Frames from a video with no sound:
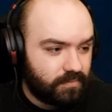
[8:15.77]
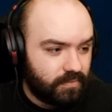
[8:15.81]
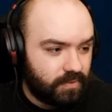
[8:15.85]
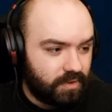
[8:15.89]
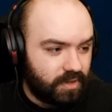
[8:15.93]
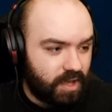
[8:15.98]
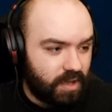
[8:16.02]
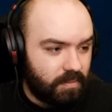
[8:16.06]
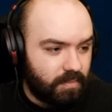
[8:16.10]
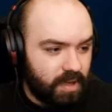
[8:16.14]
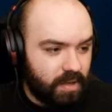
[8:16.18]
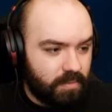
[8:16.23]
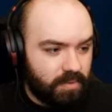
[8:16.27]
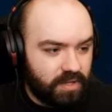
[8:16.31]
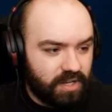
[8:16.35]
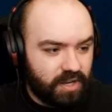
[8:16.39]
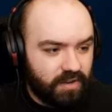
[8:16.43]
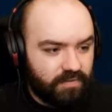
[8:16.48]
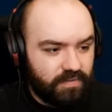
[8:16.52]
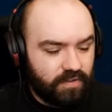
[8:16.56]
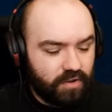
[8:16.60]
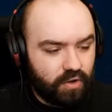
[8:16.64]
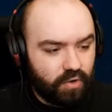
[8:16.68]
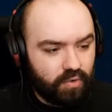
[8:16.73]
That may be
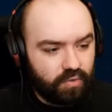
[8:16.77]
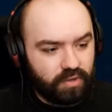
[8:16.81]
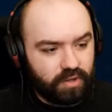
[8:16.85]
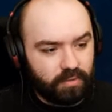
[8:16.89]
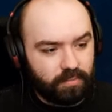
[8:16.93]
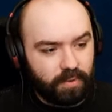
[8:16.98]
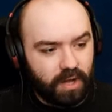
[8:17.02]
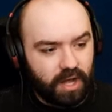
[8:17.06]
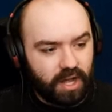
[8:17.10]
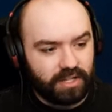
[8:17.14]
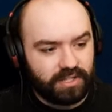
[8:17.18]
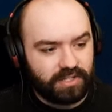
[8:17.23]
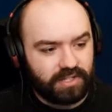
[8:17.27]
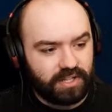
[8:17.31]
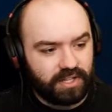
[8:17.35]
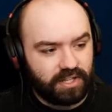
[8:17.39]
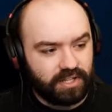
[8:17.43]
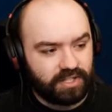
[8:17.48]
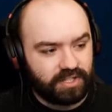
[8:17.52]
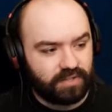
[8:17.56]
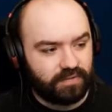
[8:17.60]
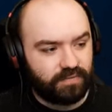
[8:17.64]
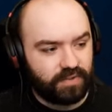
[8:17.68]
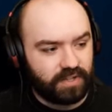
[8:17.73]
difficult. The parts
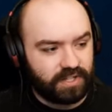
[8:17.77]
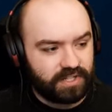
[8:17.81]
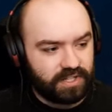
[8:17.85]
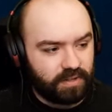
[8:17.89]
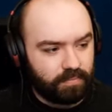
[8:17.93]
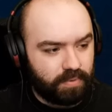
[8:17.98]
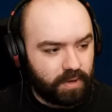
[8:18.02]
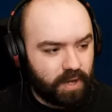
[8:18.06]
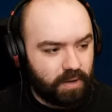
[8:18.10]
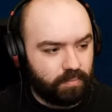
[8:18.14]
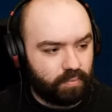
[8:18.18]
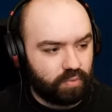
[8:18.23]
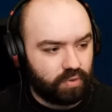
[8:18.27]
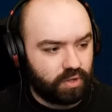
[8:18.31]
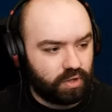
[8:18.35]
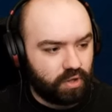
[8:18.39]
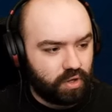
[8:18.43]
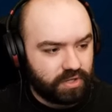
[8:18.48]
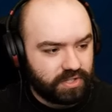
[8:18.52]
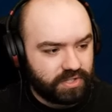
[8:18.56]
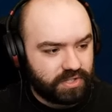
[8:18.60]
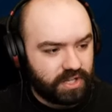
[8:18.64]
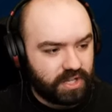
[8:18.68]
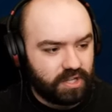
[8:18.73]
needed to fix the pump were
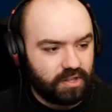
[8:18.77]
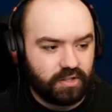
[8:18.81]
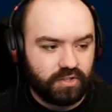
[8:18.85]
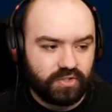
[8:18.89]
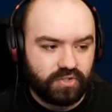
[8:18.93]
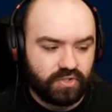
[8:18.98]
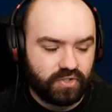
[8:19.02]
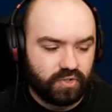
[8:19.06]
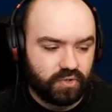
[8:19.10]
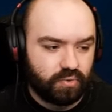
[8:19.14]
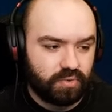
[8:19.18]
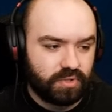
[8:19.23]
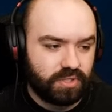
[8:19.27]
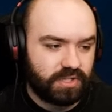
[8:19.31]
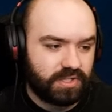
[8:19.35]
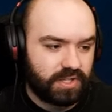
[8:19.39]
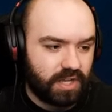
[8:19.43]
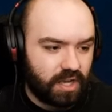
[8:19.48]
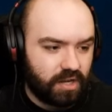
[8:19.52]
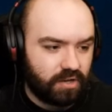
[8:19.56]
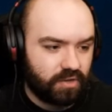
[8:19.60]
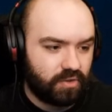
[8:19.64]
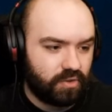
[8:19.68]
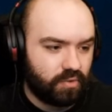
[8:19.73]
lost in the sewers
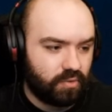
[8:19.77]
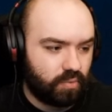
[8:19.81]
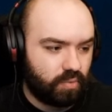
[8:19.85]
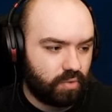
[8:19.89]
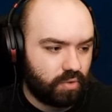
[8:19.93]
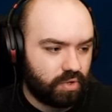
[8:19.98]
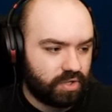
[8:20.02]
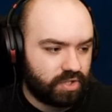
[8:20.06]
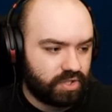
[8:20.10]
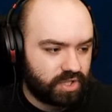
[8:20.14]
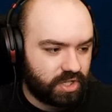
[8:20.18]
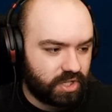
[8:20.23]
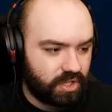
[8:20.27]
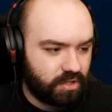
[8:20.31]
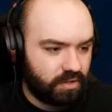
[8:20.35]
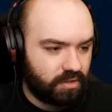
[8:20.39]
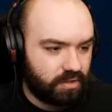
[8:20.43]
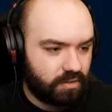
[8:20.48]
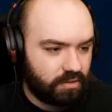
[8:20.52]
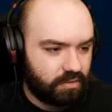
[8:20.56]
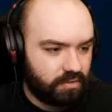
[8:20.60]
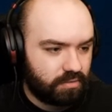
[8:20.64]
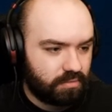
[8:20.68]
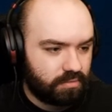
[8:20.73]
under the watershed.
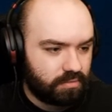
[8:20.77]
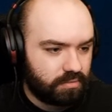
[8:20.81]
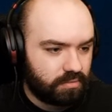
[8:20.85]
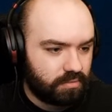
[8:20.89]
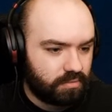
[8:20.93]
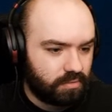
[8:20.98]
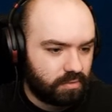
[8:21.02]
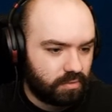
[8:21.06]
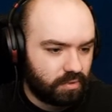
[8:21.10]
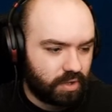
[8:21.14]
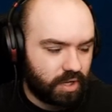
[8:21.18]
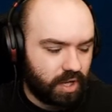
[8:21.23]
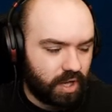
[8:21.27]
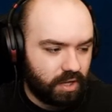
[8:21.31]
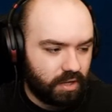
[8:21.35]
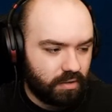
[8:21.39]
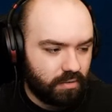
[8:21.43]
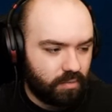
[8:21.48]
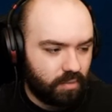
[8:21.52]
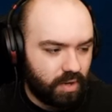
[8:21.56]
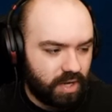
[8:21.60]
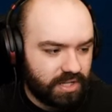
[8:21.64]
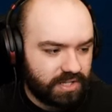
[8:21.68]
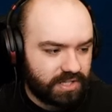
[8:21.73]
Okay,
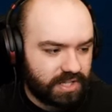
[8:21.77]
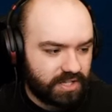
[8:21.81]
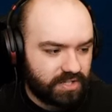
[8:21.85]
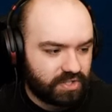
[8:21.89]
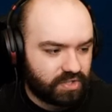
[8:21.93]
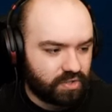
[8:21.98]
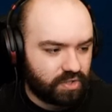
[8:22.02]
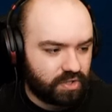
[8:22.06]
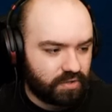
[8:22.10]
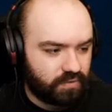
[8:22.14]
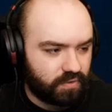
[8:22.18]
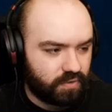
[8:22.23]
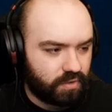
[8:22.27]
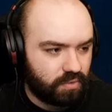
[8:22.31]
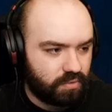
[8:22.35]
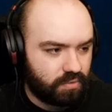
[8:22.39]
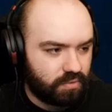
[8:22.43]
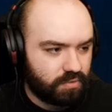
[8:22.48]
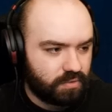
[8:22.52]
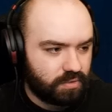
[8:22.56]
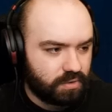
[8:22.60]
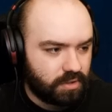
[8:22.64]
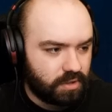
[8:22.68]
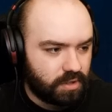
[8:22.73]
why is that so difficult?
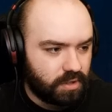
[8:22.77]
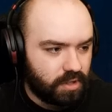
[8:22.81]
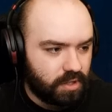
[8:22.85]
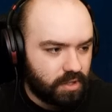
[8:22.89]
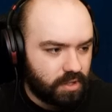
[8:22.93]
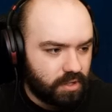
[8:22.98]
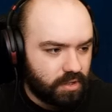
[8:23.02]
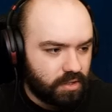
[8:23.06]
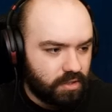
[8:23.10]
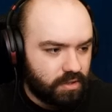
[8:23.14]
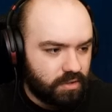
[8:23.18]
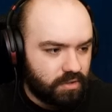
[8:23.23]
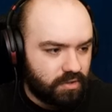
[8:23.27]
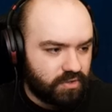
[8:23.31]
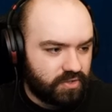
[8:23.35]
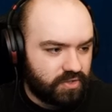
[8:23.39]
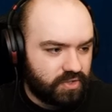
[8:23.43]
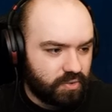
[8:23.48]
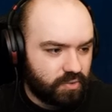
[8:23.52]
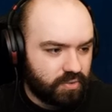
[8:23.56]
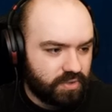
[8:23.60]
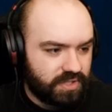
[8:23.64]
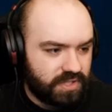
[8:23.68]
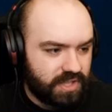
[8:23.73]
The
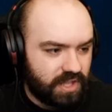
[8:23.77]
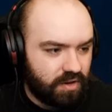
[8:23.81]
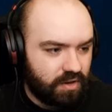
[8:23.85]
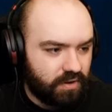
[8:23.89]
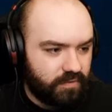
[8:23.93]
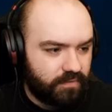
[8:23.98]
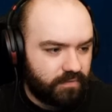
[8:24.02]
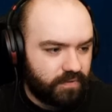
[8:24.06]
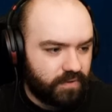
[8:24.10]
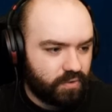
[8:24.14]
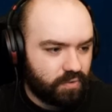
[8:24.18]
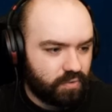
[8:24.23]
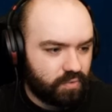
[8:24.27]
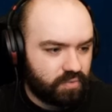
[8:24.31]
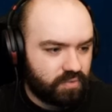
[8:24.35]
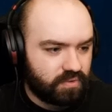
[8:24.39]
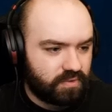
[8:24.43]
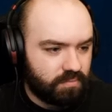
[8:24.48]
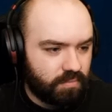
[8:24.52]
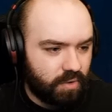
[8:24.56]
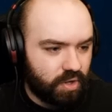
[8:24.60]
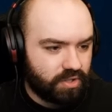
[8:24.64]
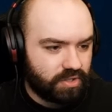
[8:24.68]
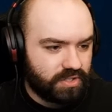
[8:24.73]
sewers there are filled with
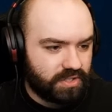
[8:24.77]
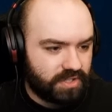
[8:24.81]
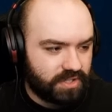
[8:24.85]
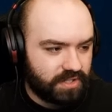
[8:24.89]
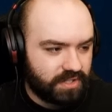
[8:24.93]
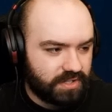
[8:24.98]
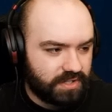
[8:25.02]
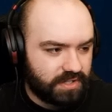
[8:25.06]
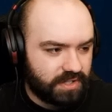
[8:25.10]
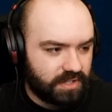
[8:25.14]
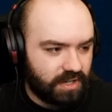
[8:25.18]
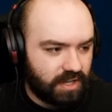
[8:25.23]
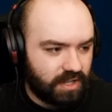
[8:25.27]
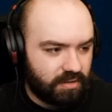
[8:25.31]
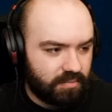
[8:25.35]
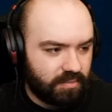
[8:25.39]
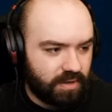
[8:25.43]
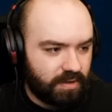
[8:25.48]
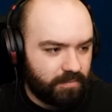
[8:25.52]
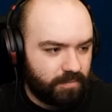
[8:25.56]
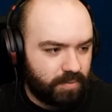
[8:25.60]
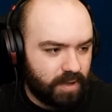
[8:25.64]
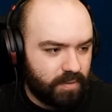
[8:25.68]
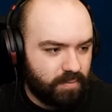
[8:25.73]
monsters, and none of
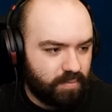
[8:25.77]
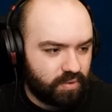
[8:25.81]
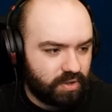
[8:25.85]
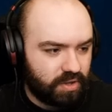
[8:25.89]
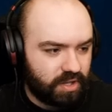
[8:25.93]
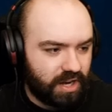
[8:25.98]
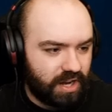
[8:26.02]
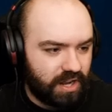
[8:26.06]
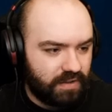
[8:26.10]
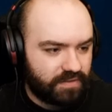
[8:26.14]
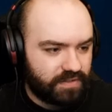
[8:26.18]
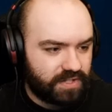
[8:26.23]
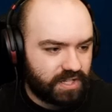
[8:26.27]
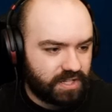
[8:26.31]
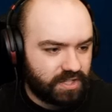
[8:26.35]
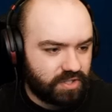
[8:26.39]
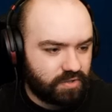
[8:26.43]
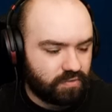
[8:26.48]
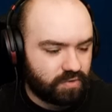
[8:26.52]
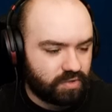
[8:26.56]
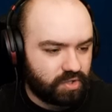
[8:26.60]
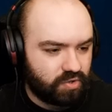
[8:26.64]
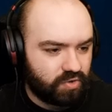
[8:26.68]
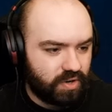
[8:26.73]
my people that I have sent
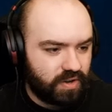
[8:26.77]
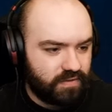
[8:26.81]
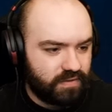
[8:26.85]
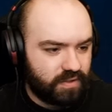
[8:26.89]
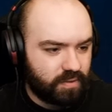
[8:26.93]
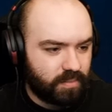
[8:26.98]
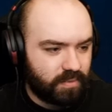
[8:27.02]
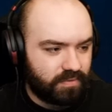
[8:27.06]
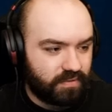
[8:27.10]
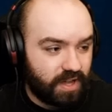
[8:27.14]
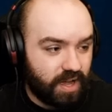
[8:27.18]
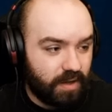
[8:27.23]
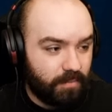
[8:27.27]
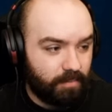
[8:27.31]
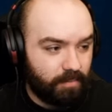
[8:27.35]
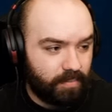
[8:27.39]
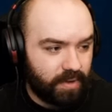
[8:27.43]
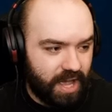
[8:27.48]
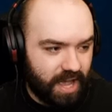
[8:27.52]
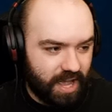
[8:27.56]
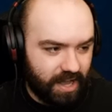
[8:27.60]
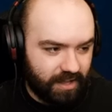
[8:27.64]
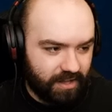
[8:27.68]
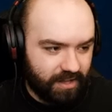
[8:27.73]
to retrieve them have come
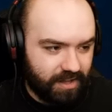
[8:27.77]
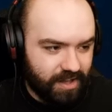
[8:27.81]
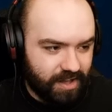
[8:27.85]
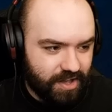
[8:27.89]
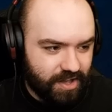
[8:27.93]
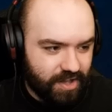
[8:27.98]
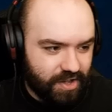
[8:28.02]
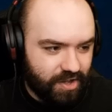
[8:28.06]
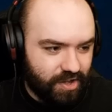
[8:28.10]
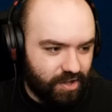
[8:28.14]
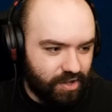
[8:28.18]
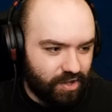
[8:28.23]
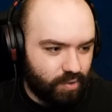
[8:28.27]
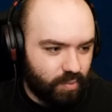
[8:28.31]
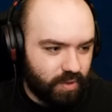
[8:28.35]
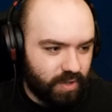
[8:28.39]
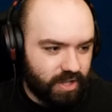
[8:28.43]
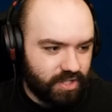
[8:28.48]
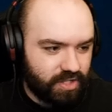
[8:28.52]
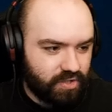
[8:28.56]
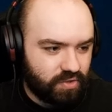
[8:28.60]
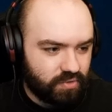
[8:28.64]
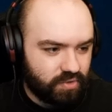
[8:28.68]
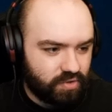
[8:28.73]
back. Are you
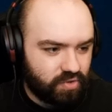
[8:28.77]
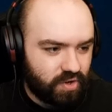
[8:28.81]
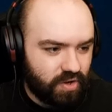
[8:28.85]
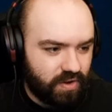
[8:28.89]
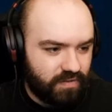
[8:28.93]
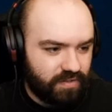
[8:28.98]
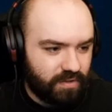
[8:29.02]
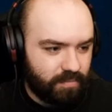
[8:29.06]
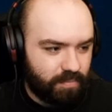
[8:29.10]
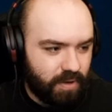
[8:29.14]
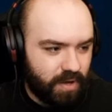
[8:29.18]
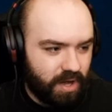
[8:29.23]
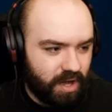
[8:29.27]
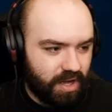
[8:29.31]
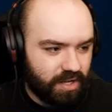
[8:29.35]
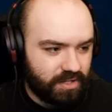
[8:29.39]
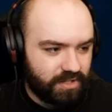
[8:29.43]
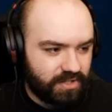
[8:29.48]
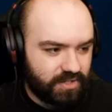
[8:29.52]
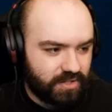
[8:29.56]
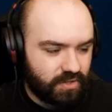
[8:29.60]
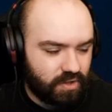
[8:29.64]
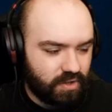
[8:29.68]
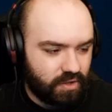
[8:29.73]
willing to retrieve the
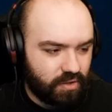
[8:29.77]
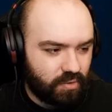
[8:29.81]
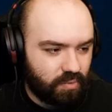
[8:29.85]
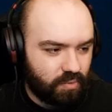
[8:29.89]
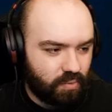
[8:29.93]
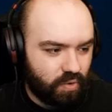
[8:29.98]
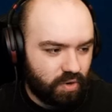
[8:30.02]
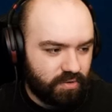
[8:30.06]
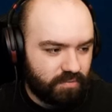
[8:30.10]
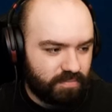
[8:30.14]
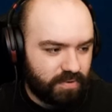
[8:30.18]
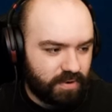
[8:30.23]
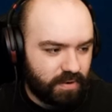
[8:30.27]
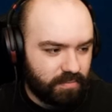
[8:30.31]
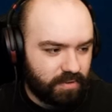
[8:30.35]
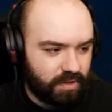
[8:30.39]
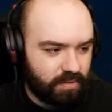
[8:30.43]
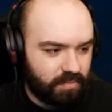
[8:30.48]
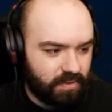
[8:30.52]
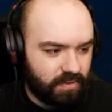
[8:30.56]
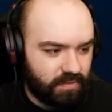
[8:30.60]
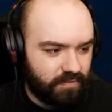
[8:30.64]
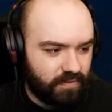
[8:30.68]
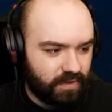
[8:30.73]
parts so that the water pump can
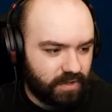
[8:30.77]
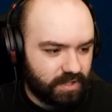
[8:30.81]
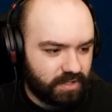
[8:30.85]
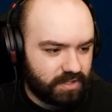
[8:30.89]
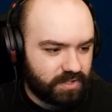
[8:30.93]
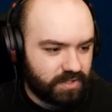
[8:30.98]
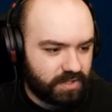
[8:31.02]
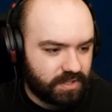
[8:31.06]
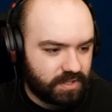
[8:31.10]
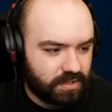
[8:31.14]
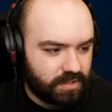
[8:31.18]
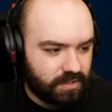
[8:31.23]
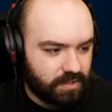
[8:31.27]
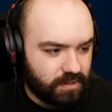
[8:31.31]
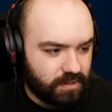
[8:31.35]
be fixed?